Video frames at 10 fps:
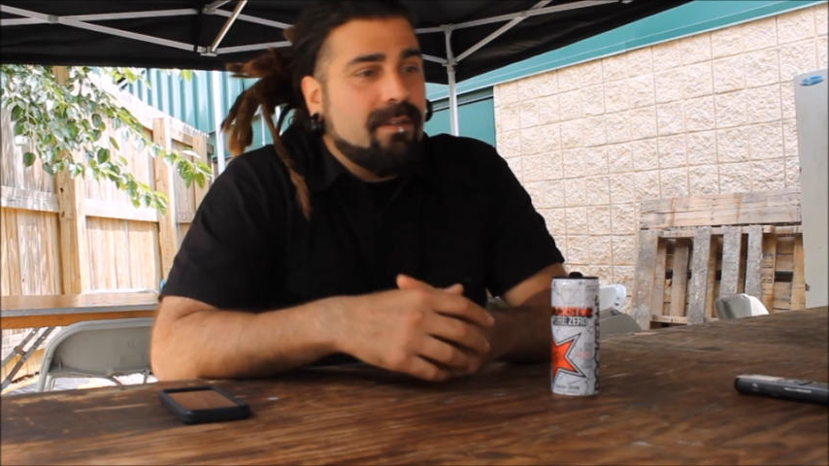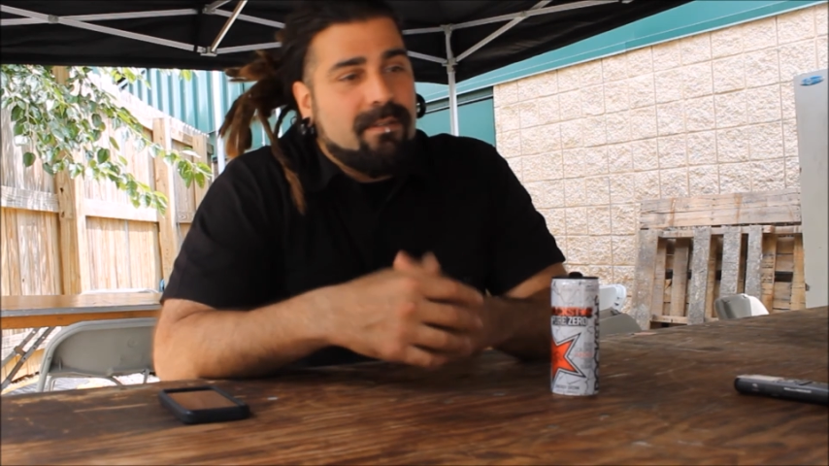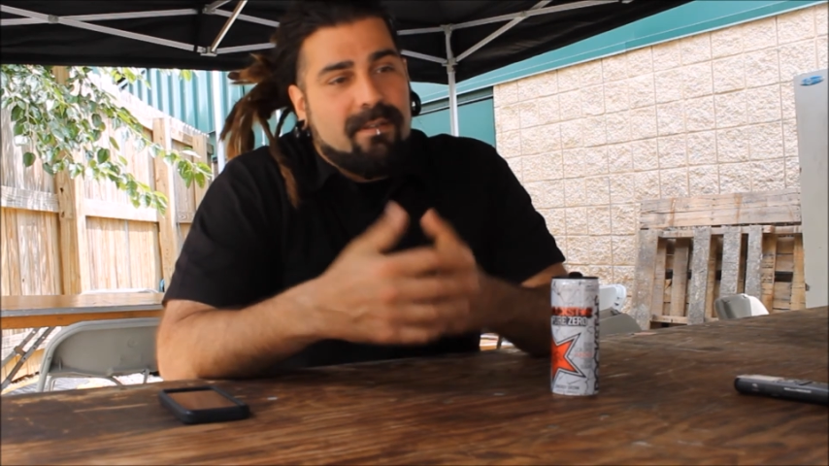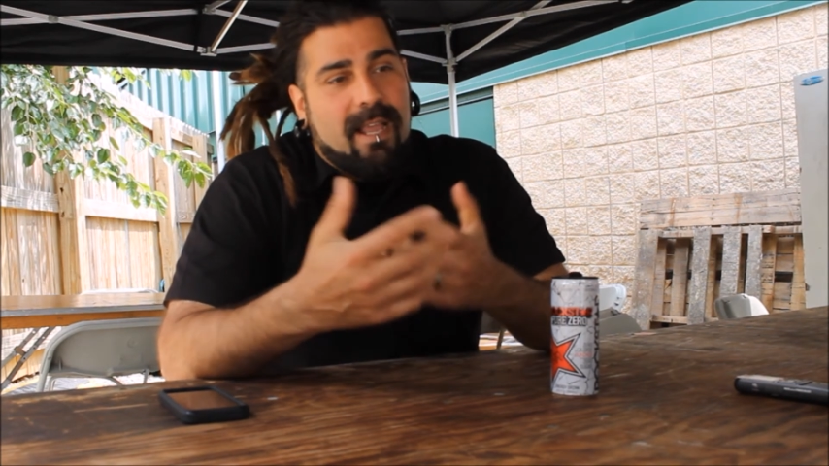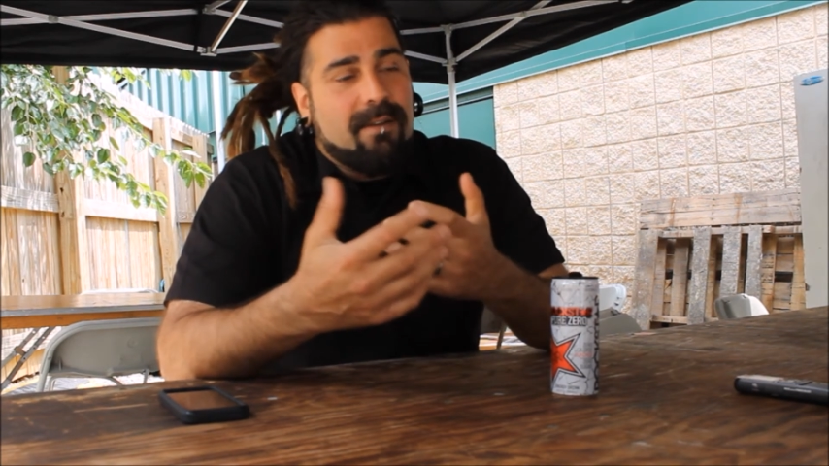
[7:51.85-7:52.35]

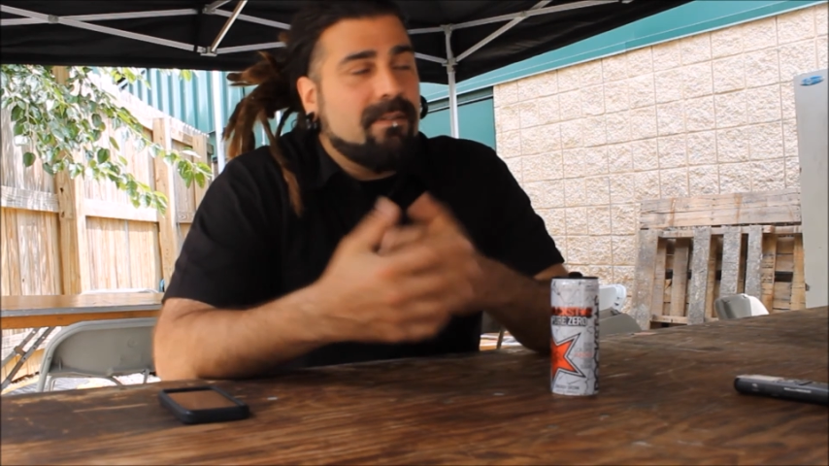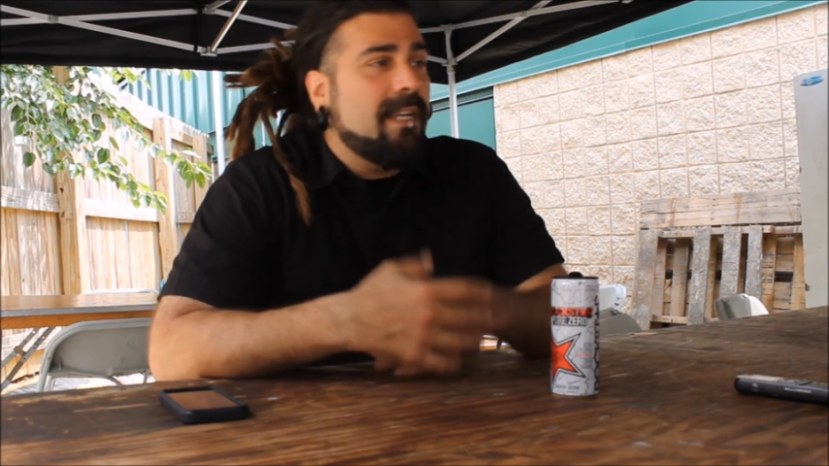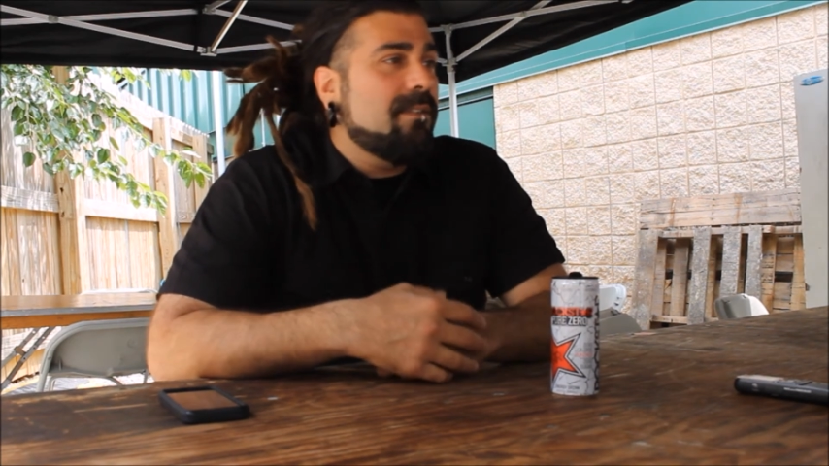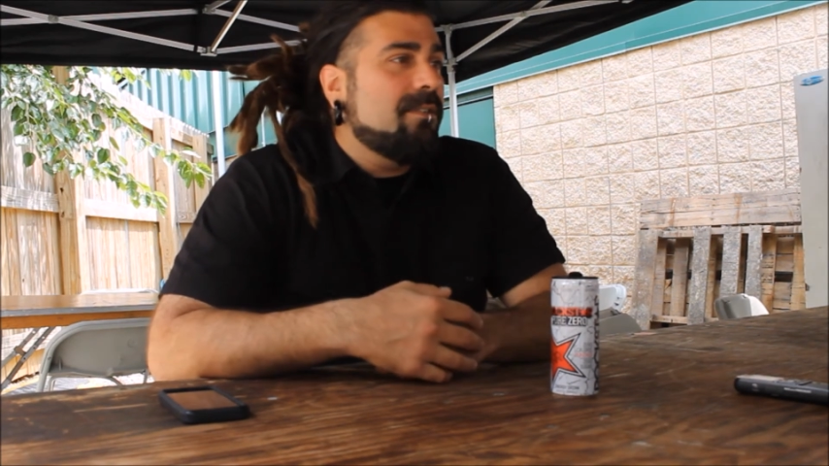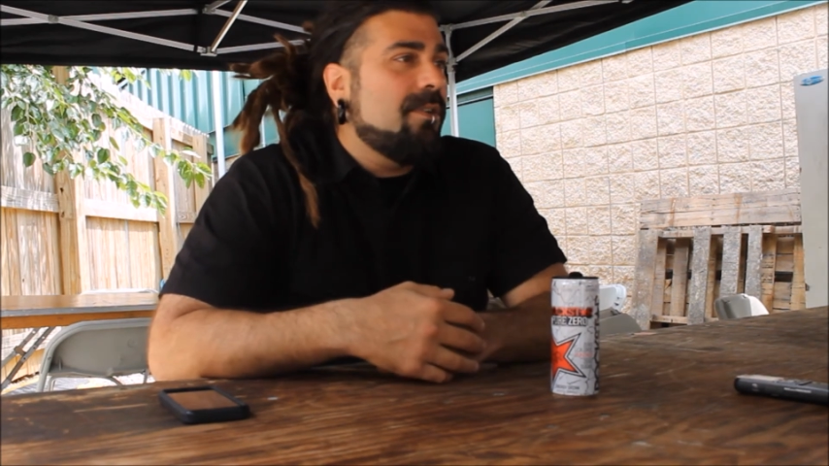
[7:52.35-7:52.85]
and I don't
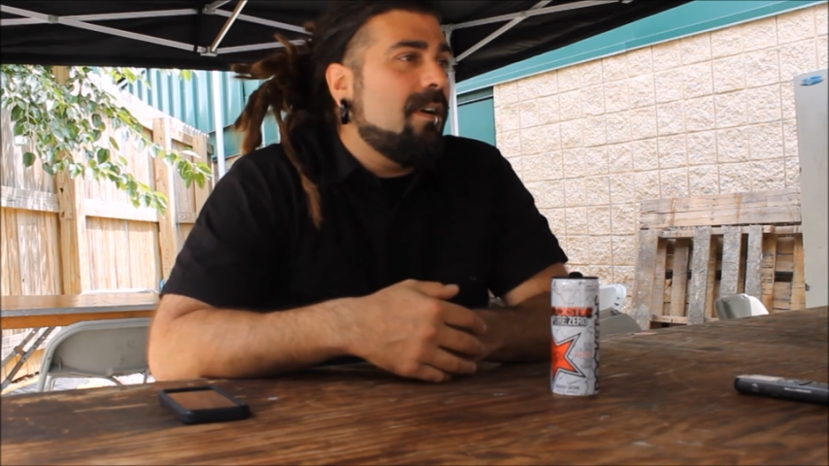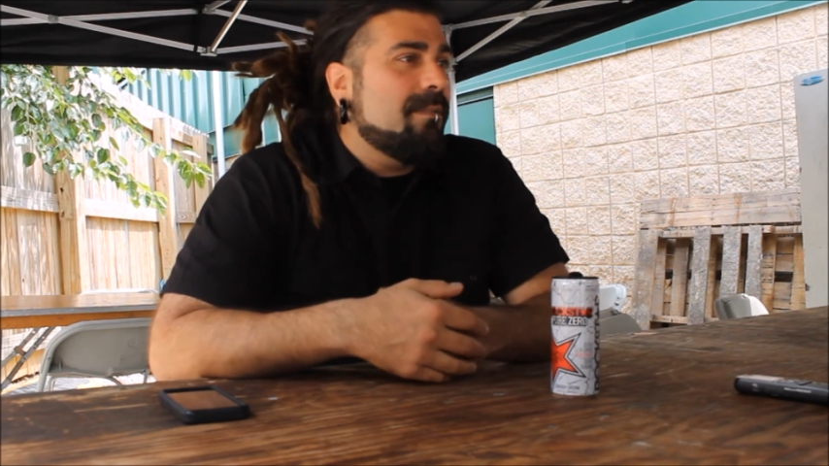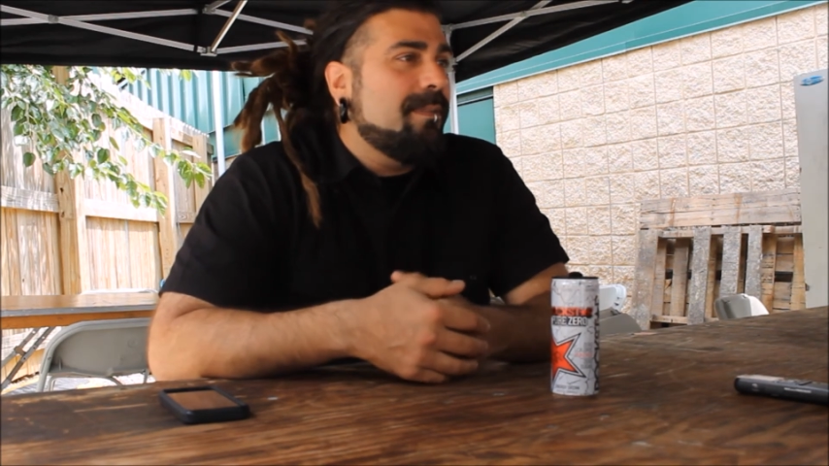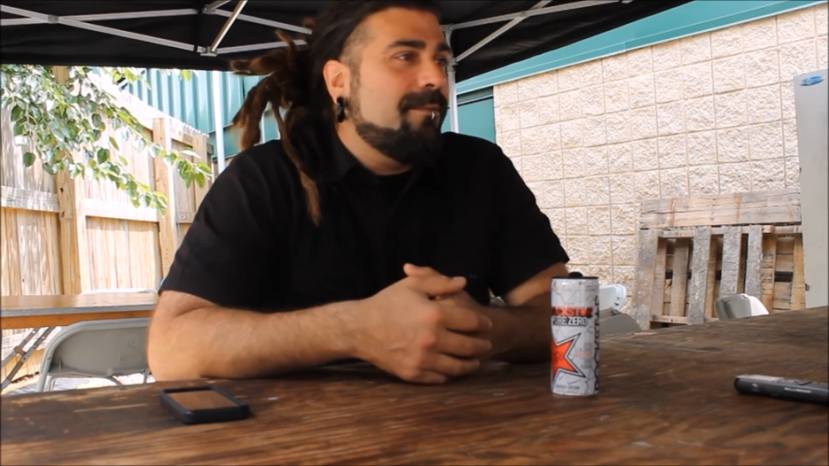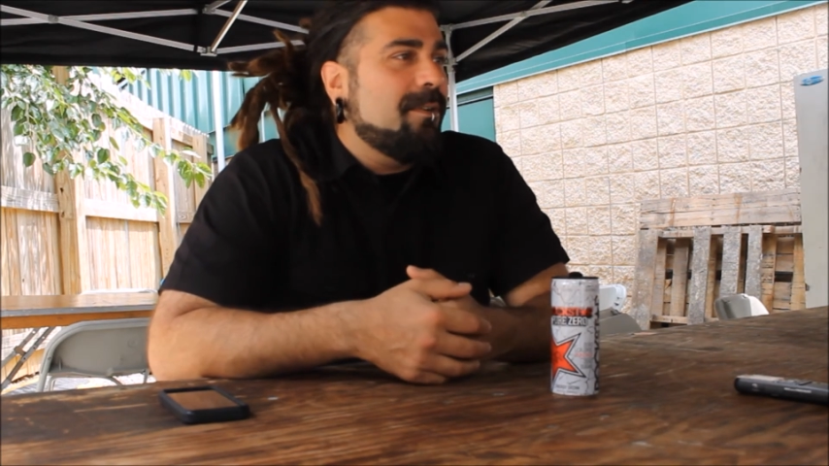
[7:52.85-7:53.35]
like to talk
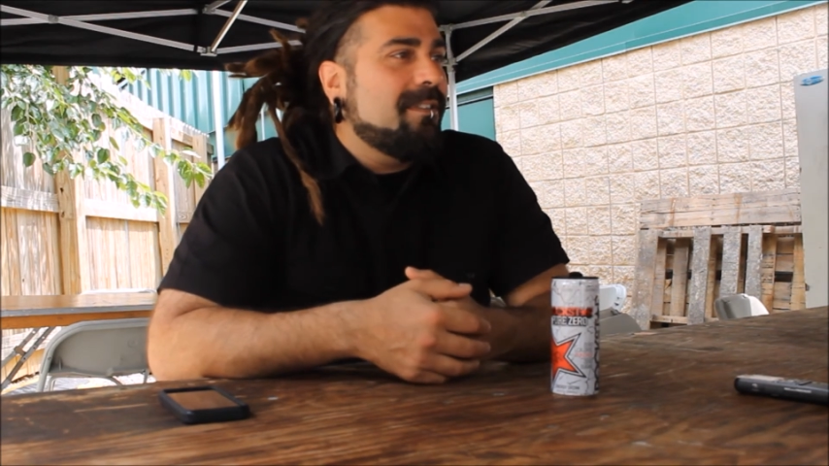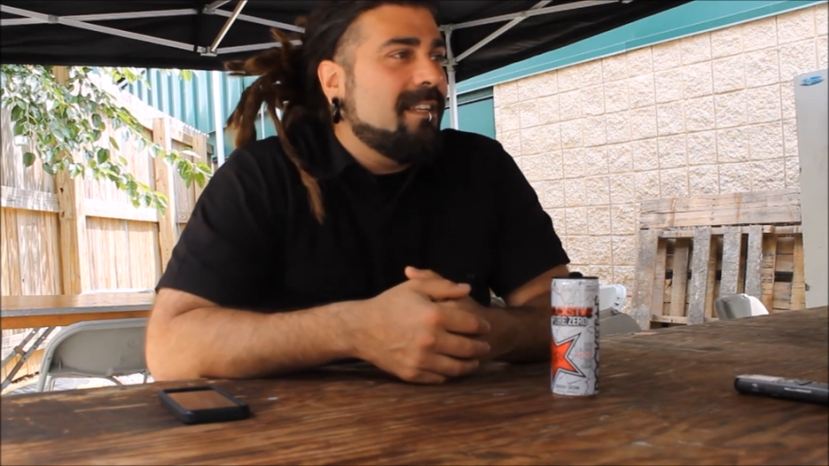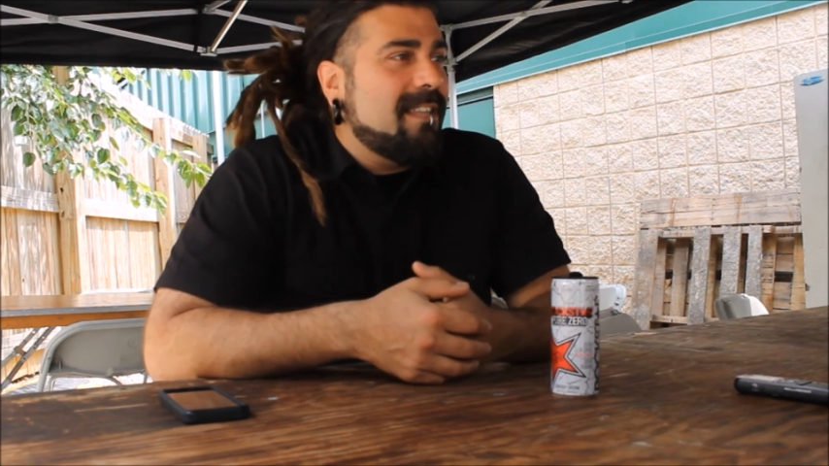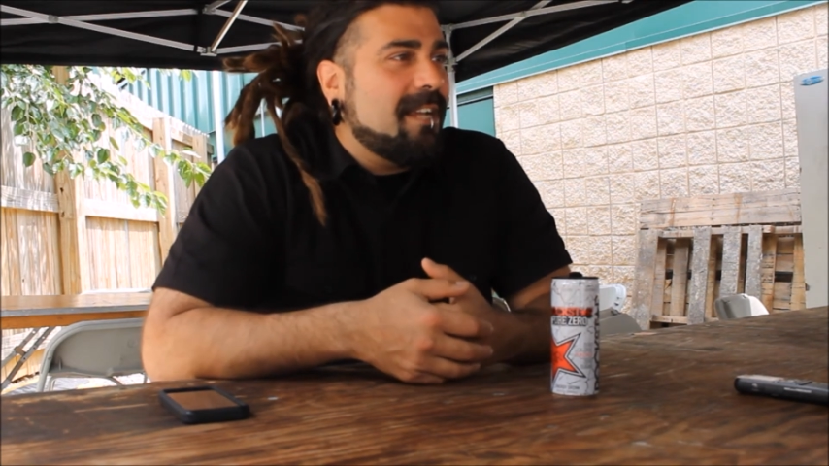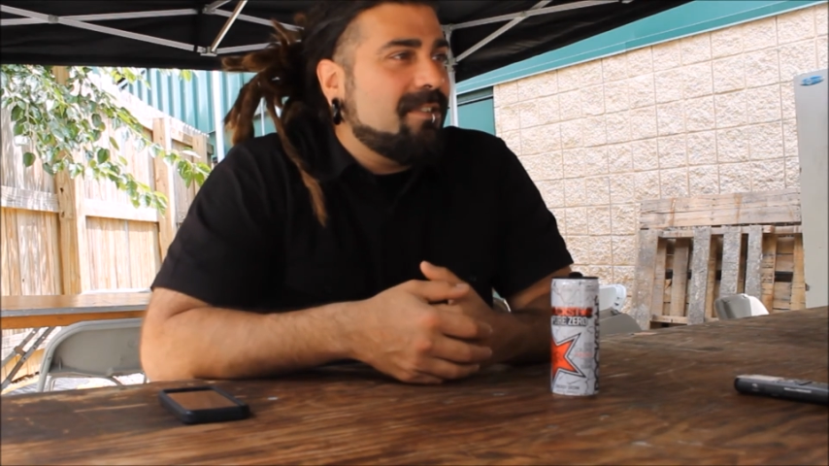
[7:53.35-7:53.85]
before
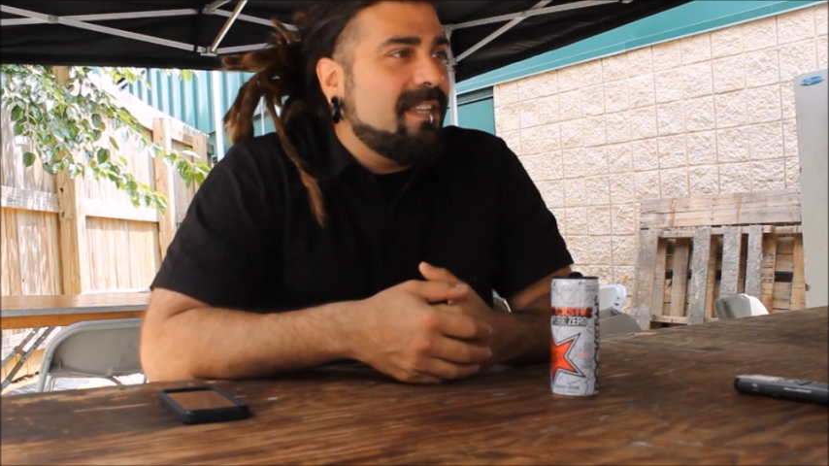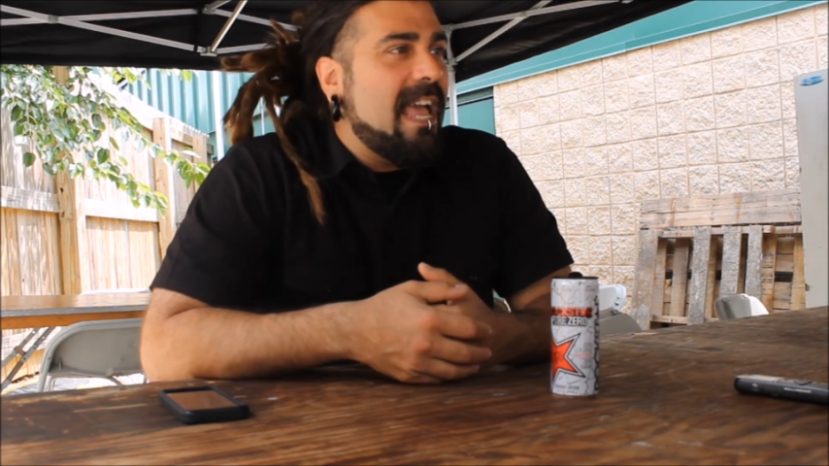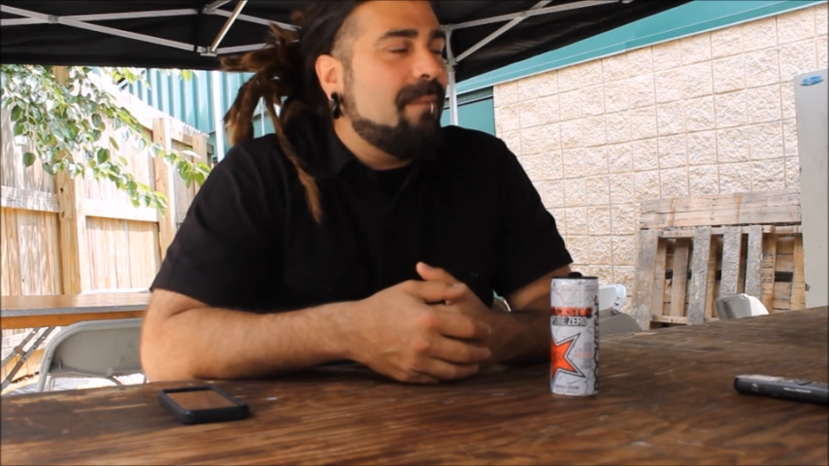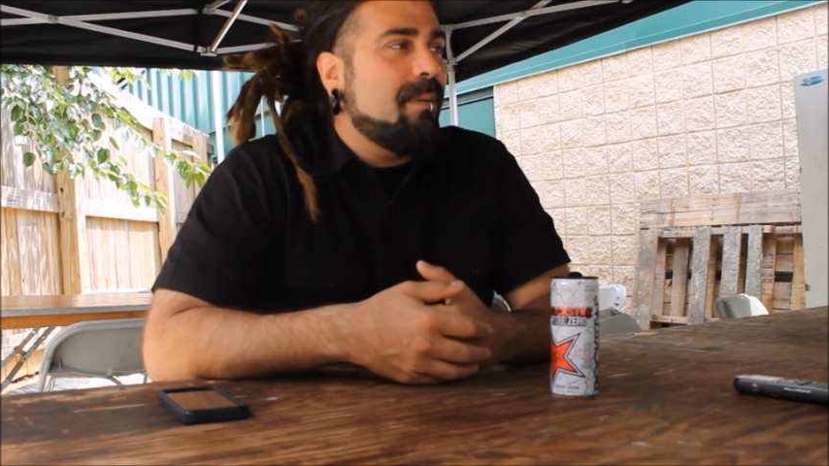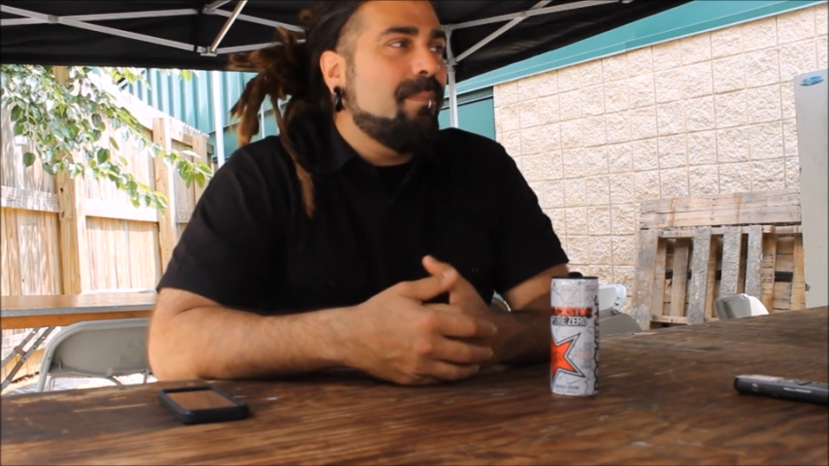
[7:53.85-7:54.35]
things actually happen,